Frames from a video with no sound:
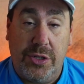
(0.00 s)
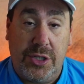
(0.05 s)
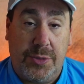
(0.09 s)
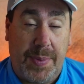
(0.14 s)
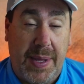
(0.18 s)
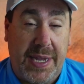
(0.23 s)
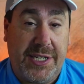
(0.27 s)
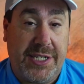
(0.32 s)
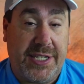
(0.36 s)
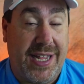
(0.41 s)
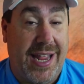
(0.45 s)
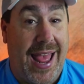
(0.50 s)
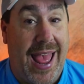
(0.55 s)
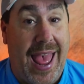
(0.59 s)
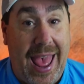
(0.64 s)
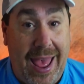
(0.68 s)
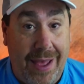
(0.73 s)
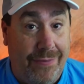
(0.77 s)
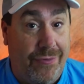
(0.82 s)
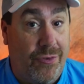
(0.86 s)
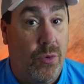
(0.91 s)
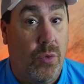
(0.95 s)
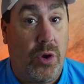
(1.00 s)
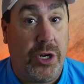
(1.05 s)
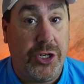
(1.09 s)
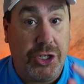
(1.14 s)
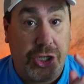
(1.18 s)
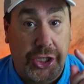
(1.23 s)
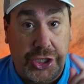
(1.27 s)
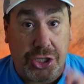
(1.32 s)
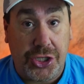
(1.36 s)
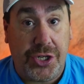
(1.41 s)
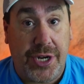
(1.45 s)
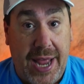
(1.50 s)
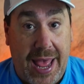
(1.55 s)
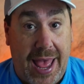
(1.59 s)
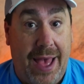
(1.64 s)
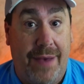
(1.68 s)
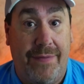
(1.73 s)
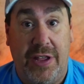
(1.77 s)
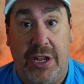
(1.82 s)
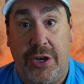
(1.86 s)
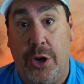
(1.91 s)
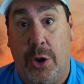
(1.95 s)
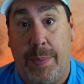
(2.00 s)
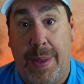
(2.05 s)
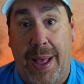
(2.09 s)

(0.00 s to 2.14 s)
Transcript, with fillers: those baits that everyone should have in your